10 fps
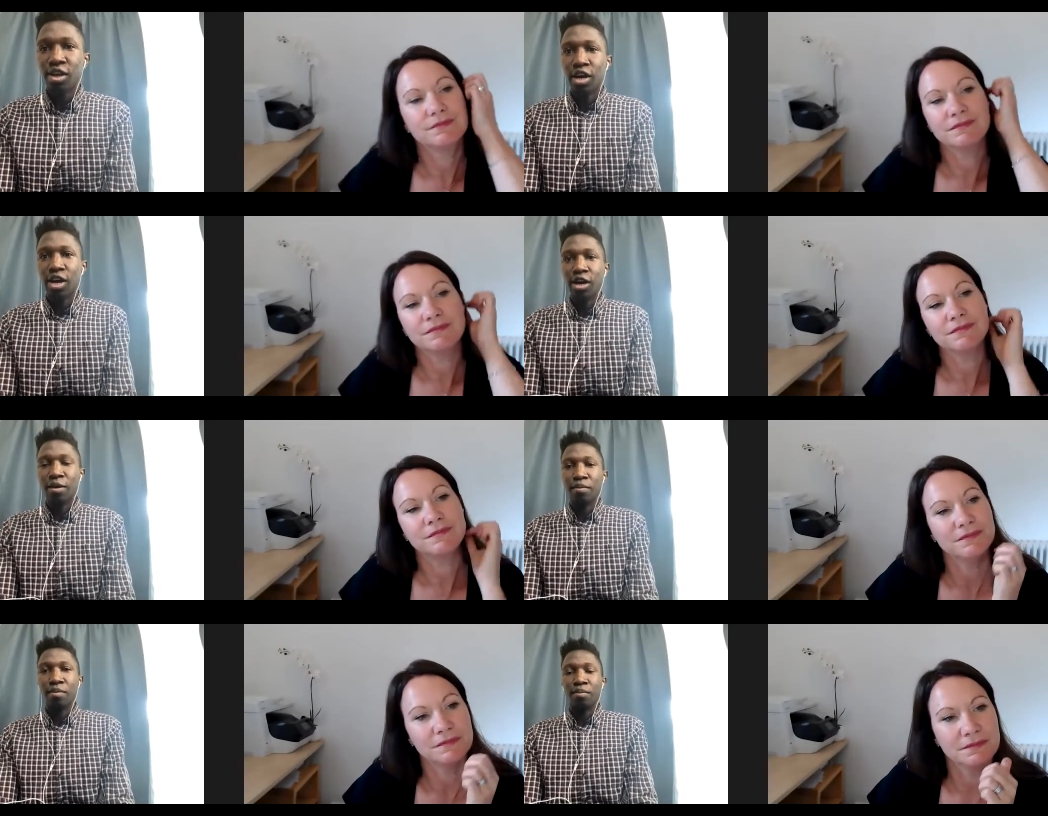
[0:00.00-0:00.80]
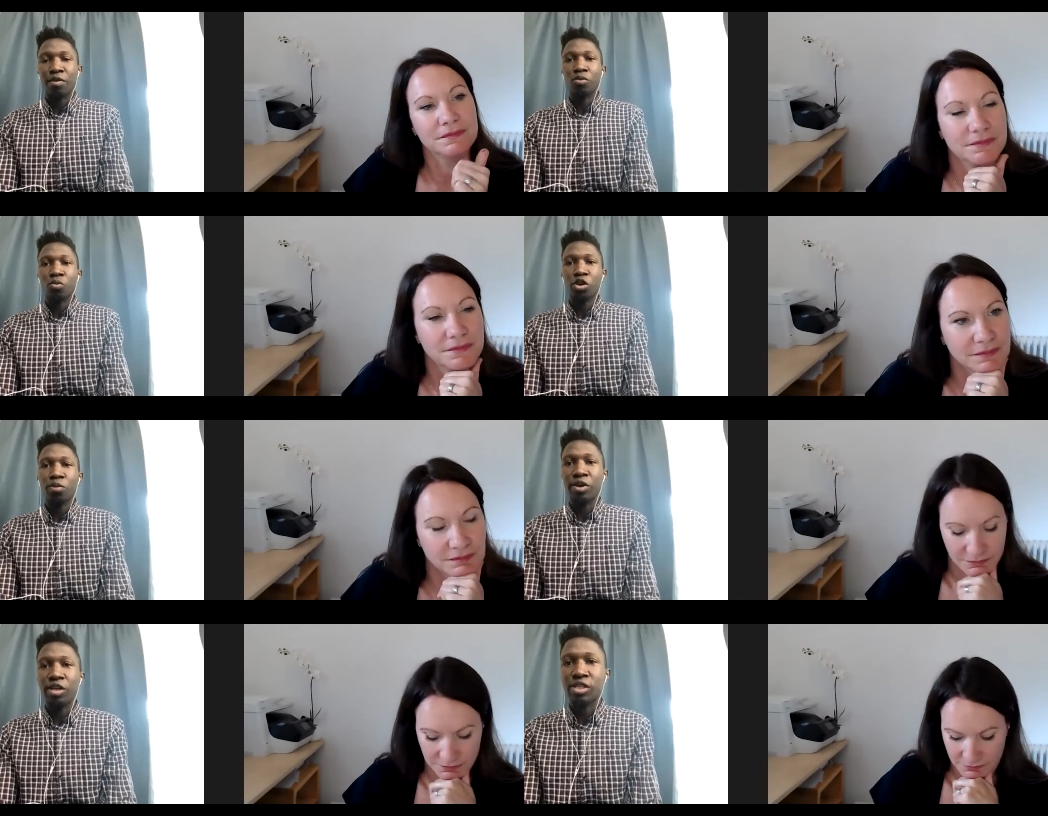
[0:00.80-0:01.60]
Speaker 1: um, but the
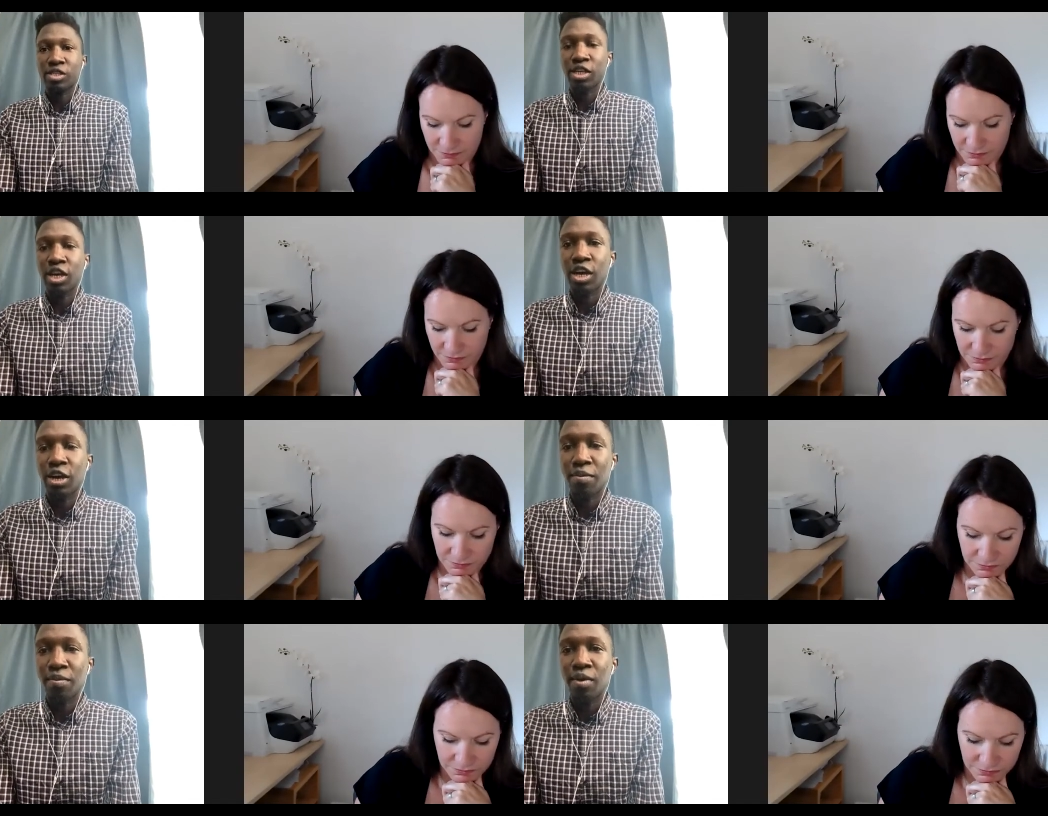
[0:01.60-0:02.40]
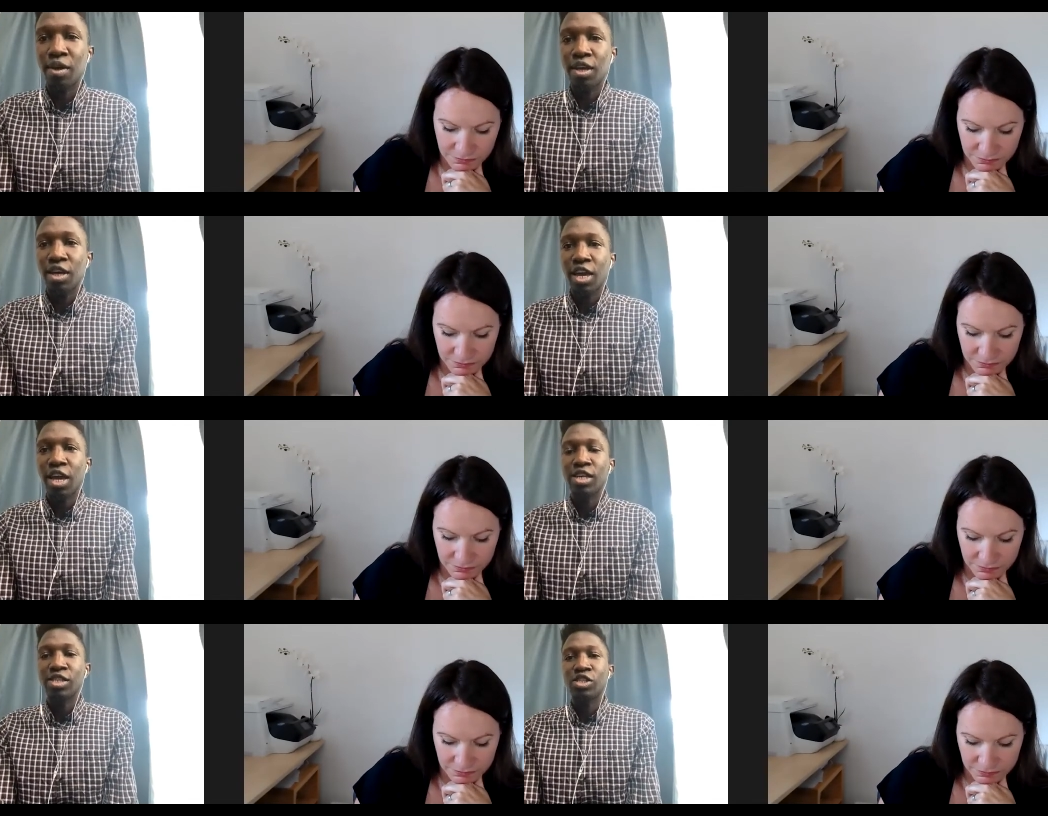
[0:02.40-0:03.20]
workplace um,
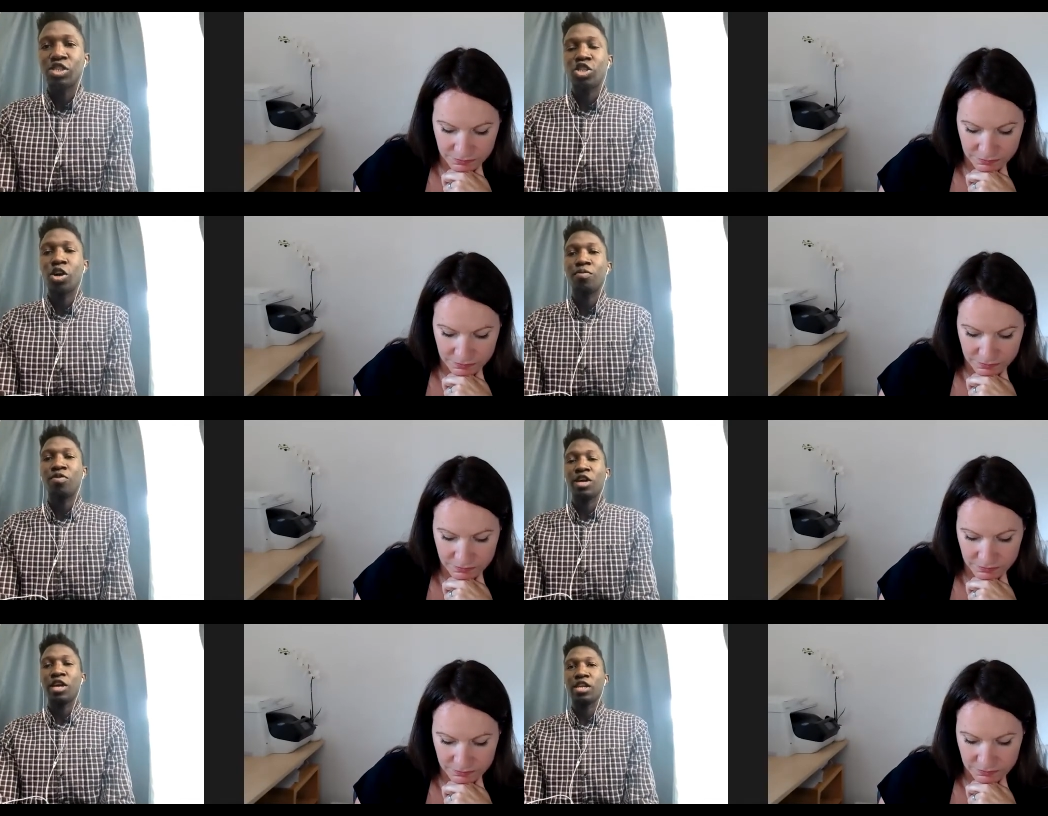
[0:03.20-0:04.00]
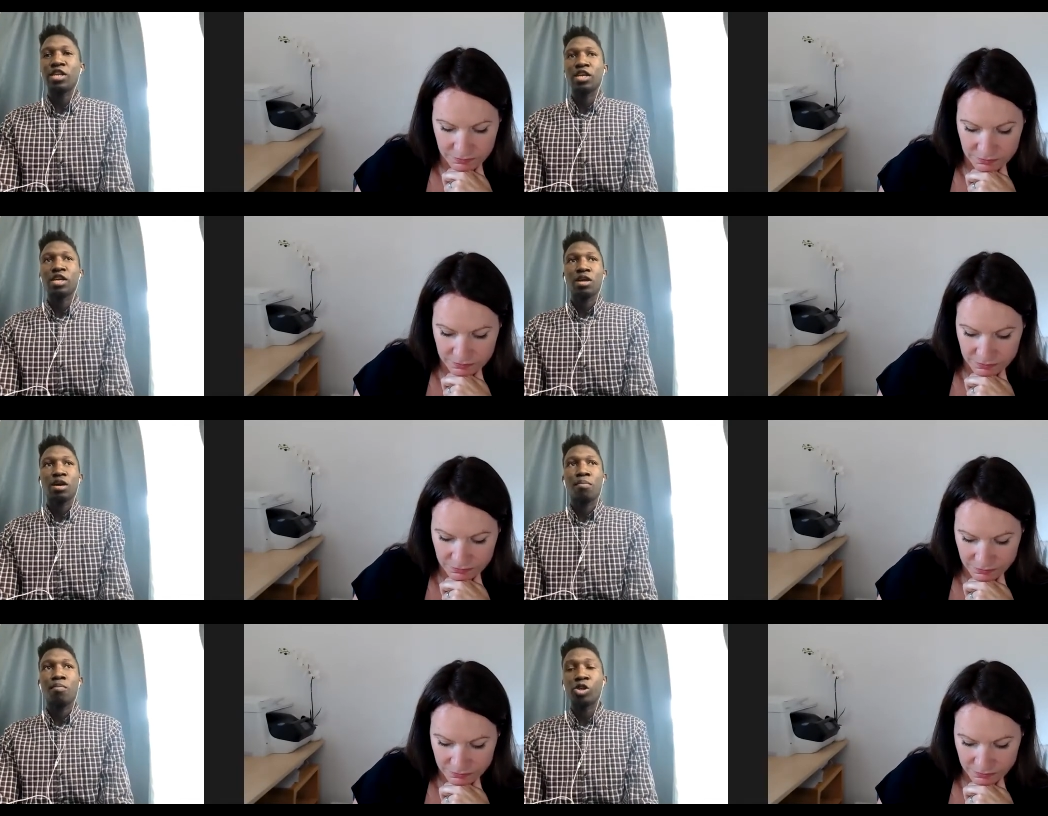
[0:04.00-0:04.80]
is something
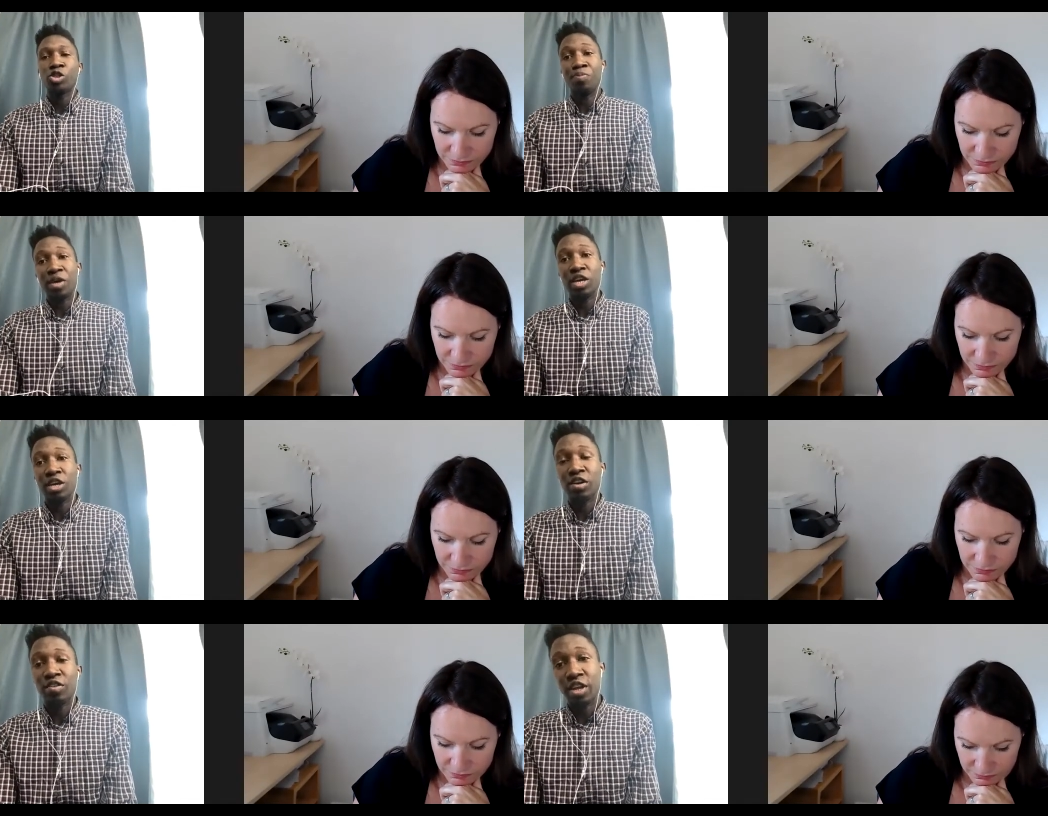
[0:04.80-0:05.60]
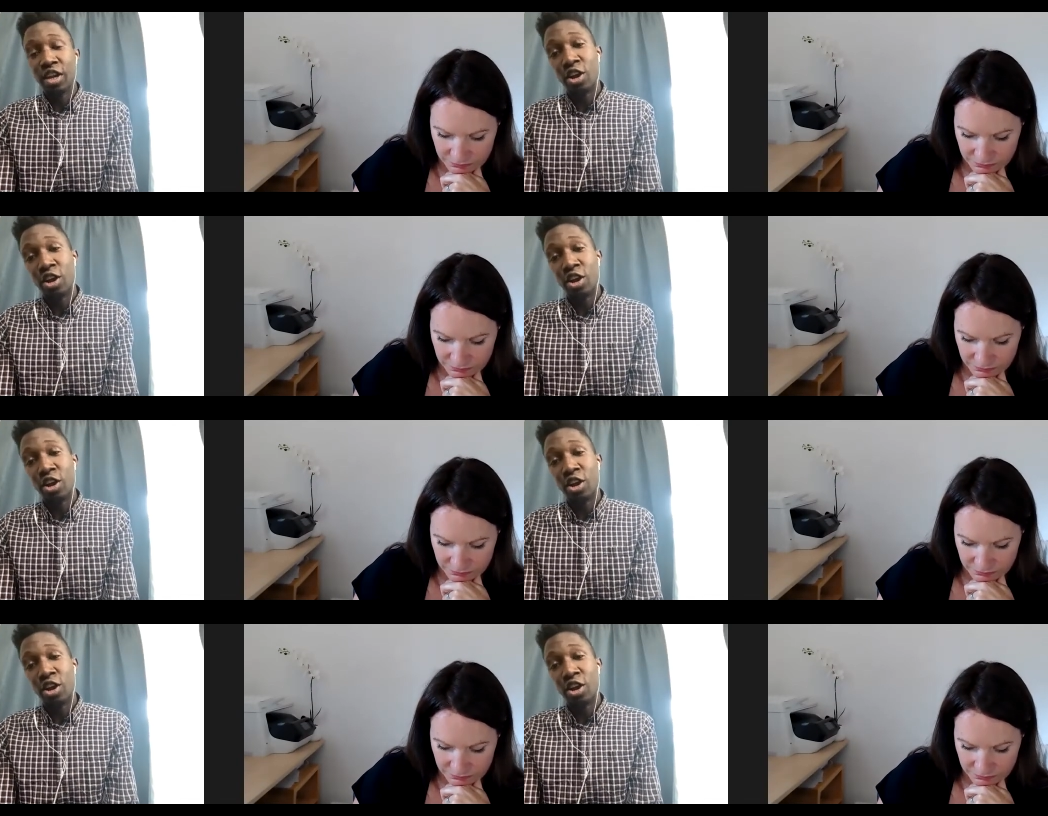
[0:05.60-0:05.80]
much bigger than an